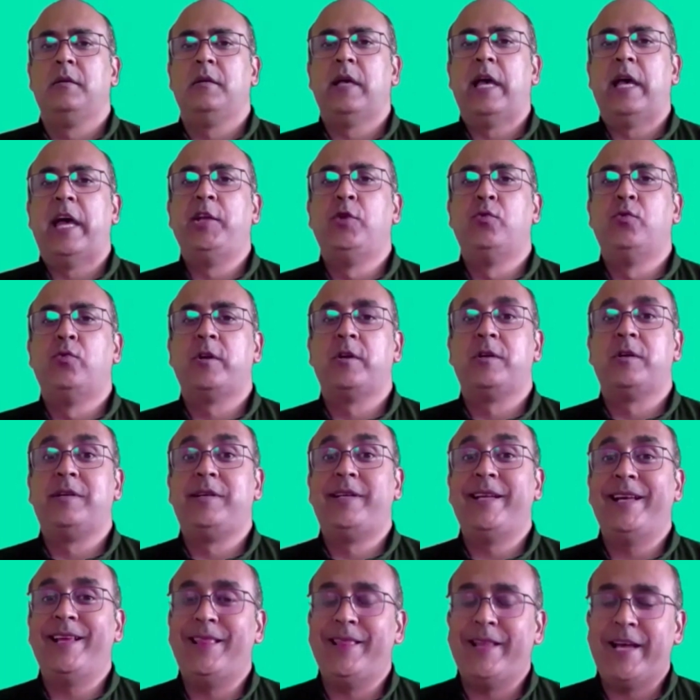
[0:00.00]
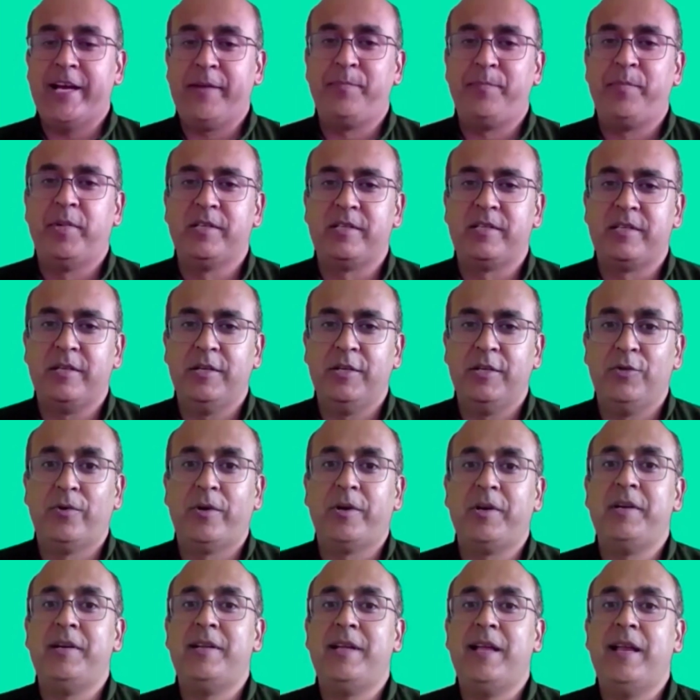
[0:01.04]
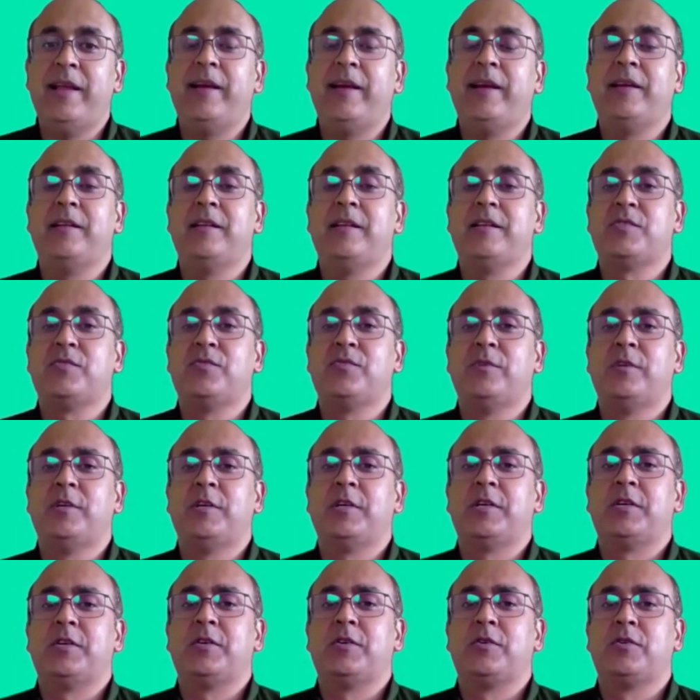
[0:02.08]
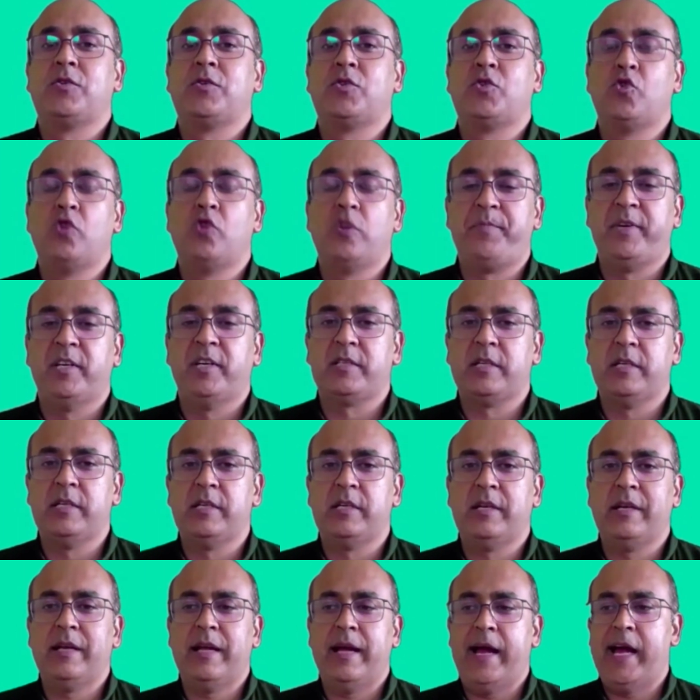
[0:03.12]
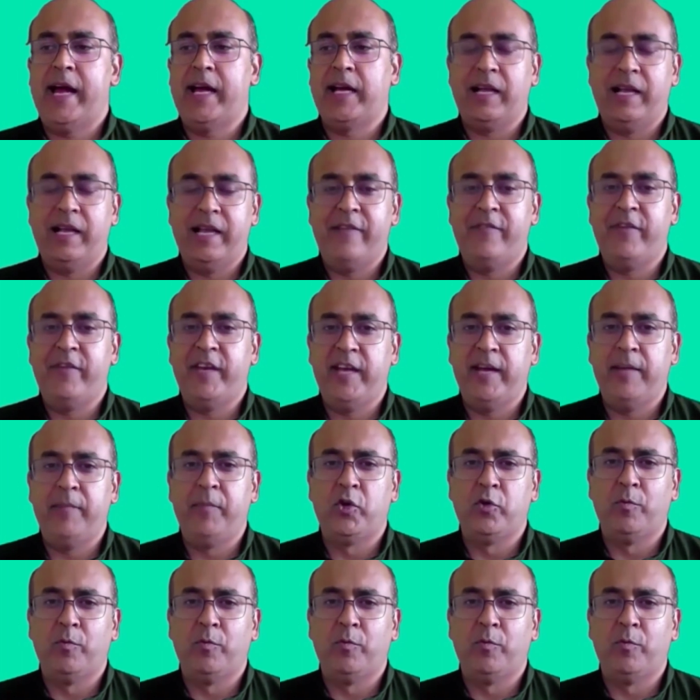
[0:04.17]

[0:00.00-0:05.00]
and you want to tell that person, you want to delegate this work to a person at 11 a.m.